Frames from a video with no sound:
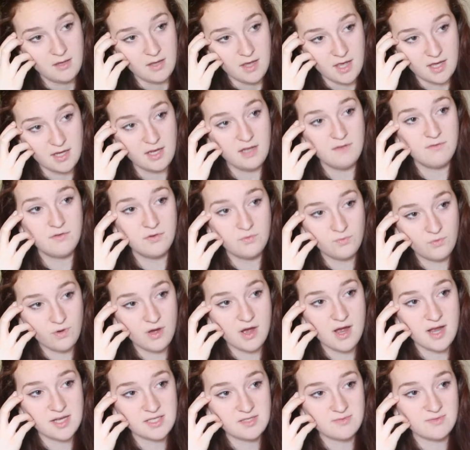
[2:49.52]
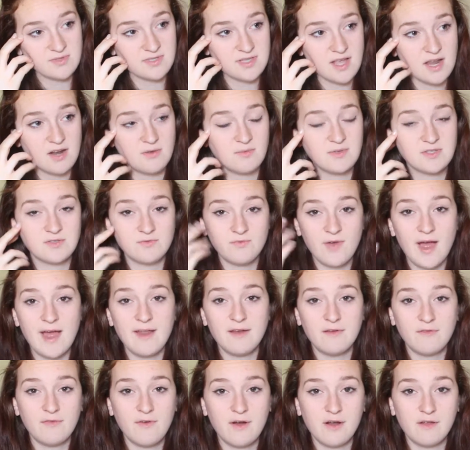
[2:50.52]
And even worse was that it was right
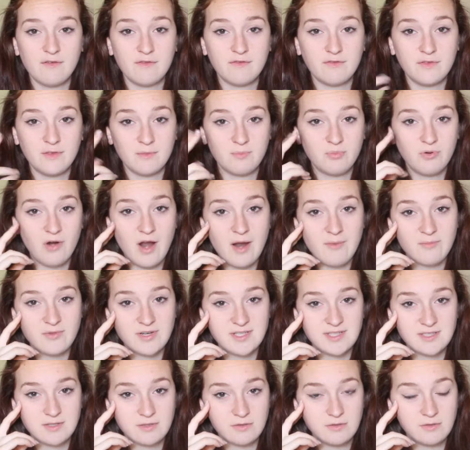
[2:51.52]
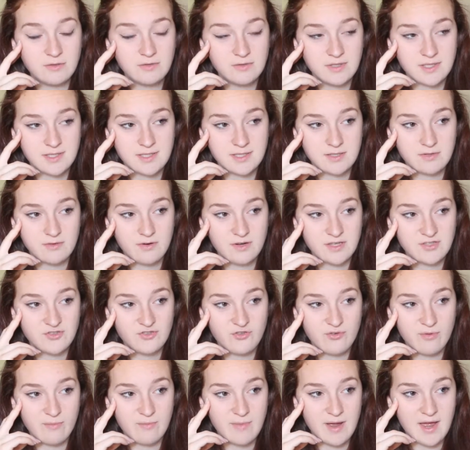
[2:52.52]
in front of the primary school that's across
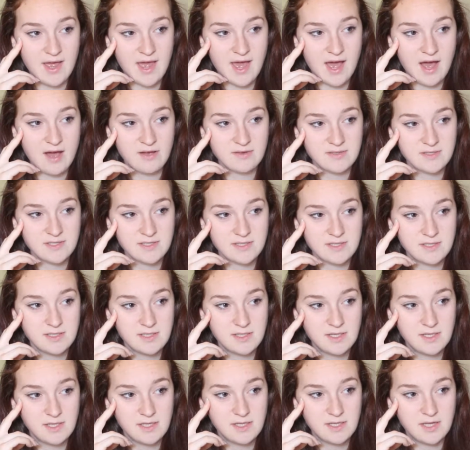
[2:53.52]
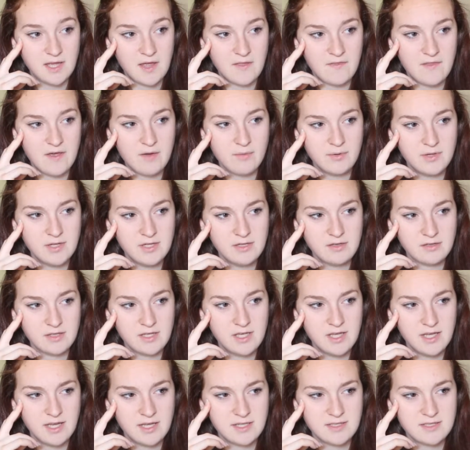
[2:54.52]
from my house. And there were little
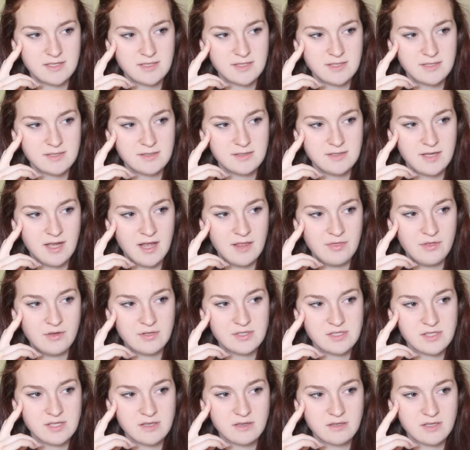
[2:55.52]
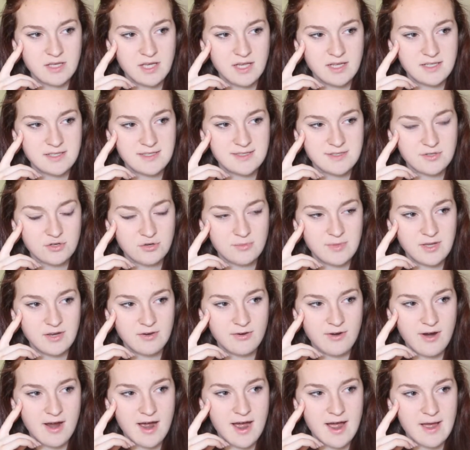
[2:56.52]
kids, and those little kids saw me
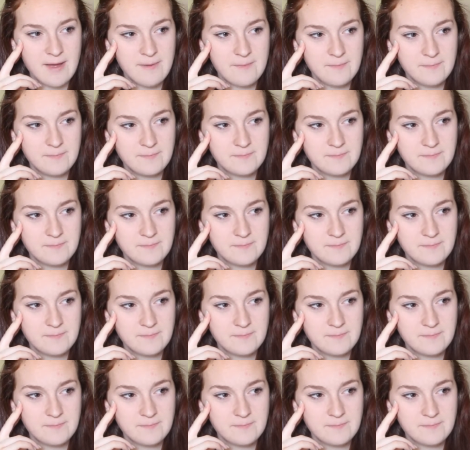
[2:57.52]
cry.